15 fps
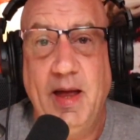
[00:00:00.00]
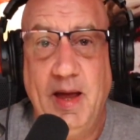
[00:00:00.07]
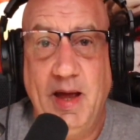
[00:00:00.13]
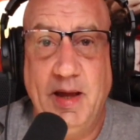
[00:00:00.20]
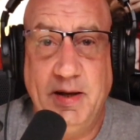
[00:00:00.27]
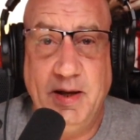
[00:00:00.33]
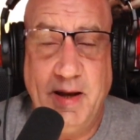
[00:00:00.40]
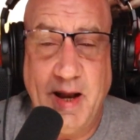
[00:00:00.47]

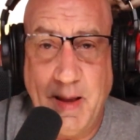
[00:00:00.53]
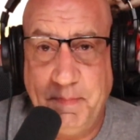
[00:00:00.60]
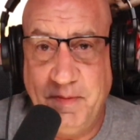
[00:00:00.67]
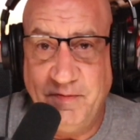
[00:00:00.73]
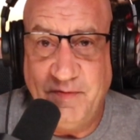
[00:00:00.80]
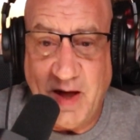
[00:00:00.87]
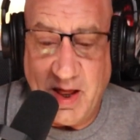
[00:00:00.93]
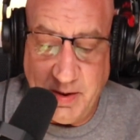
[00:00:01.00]
and the Napa
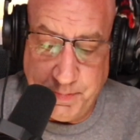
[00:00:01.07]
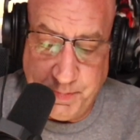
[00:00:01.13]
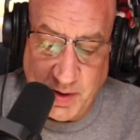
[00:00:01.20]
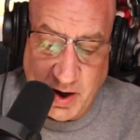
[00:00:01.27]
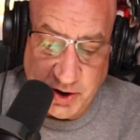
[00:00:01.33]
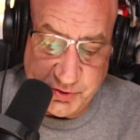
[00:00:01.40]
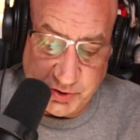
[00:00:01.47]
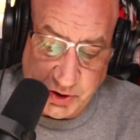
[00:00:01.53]
Valley
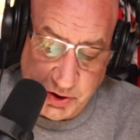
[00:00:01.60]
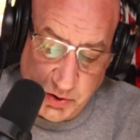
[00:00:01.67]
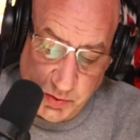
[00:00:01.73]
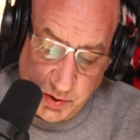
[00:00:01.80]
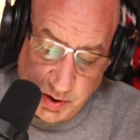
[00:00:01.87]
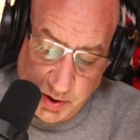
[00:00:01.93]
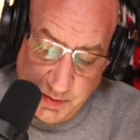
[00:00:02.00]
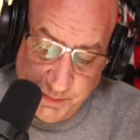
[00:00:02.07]

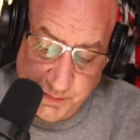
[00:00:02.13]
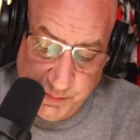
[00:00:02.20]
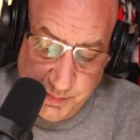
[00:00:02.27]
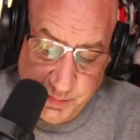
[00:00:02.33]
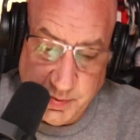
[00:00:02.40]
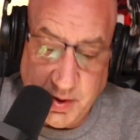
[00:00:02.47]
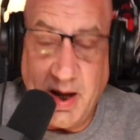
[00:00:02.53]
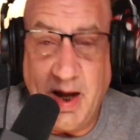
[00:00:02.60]
prosecutor
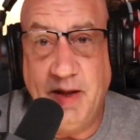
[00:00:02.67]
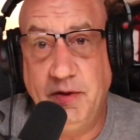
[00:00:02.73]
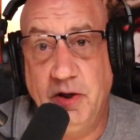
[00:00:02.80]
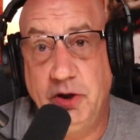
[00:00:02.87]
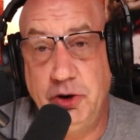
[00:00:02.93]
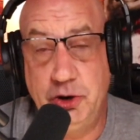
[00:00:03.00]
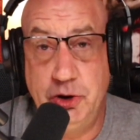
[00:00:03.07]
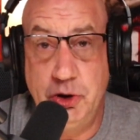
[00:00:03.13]
and
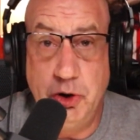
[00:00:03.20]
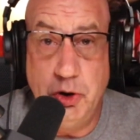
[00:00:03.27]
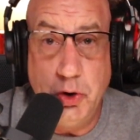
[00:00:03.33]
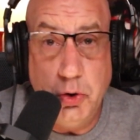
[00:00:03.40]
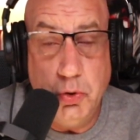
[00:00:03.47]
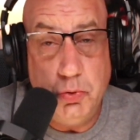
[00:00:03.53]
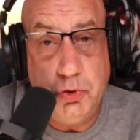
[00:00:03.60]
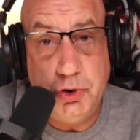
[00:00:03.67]
the
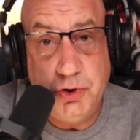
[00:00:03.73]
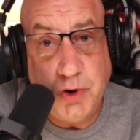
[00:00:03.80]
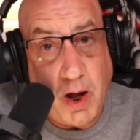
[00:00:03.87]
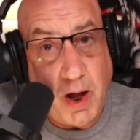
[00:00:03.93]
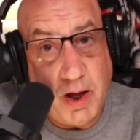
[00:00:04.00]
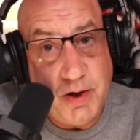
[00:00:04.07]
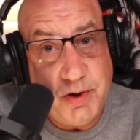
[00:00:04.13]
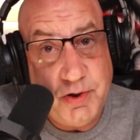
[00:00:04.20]
new
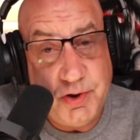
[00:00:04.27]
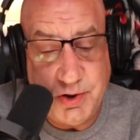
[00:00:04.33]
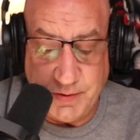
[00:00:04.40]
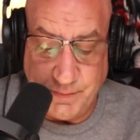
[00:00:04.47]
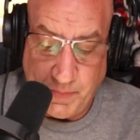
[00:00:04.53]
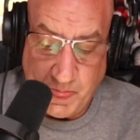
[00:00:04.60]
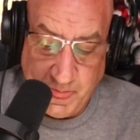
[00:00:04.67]
judge